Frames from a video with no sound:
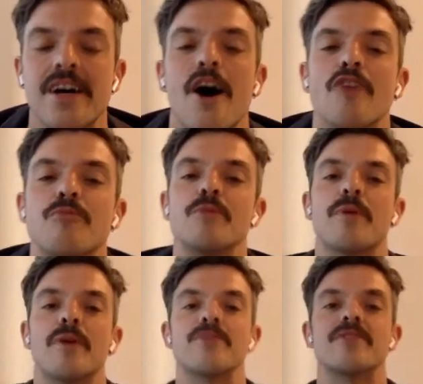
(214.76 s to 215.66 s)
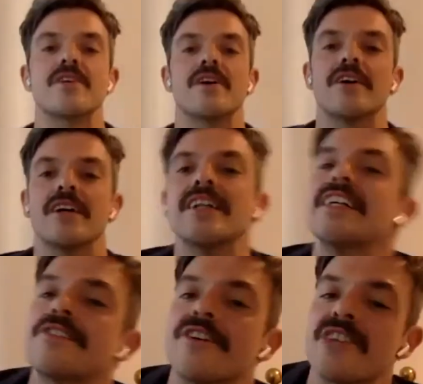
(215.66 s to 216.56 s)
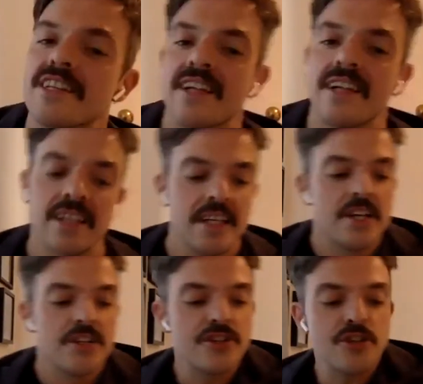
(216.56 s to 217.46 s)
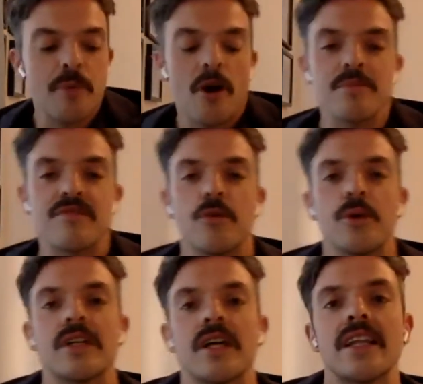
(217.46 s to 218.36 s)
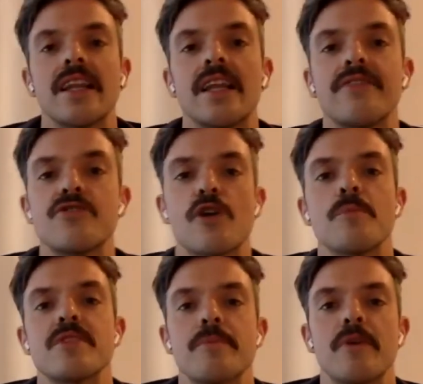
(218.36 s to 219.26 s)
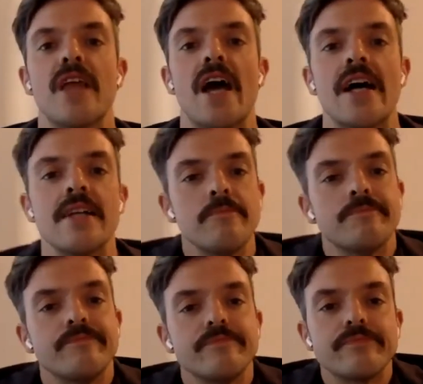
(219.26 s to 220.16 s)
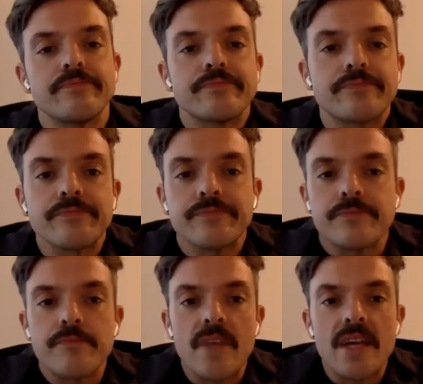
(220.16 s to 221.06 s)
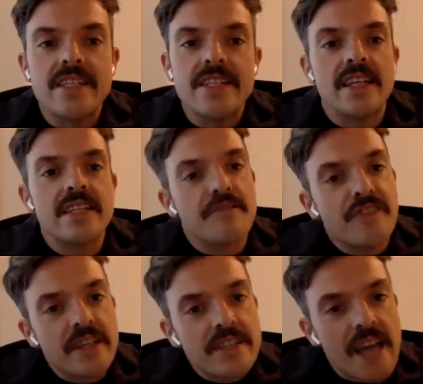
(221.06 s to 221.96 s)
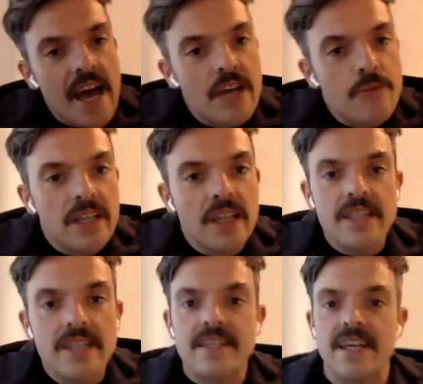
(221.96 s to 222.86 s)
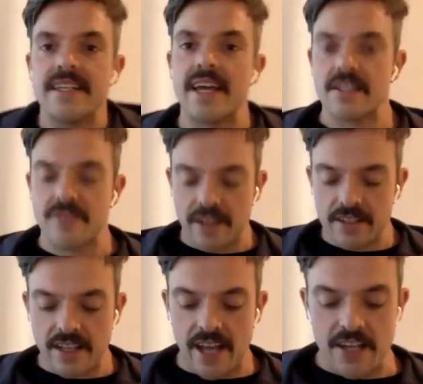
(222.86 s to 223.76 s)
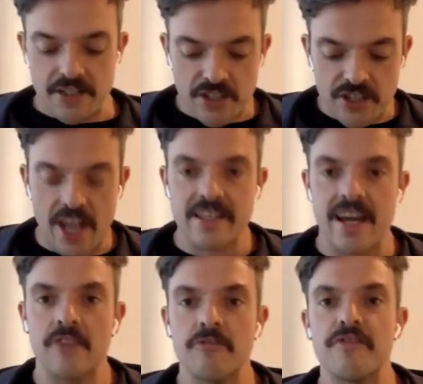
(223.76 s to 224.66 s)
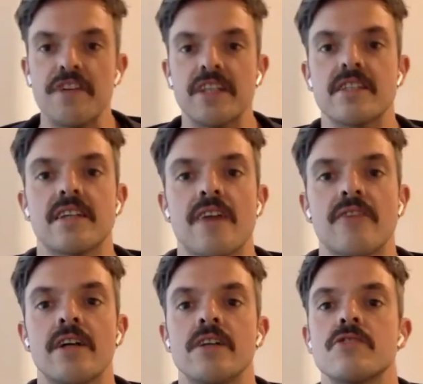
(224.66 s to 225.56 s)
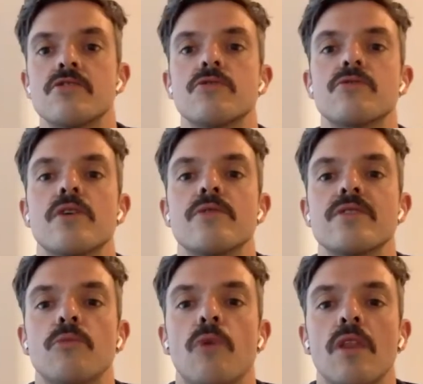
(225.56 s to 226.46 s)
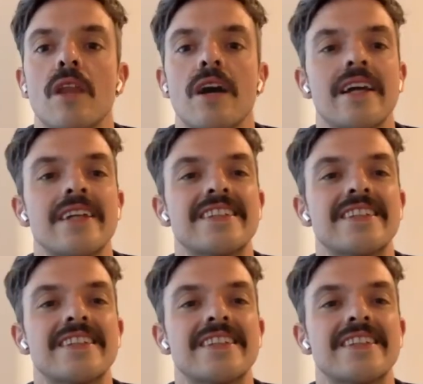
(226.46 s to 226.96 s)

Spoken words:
Half moon pose, Ardha Chandrasana. Turn your palms forward, lift your arms up over the head. Interlace the fingers and release index fingers. Again, just check down, feet are together, 2 toes in one line.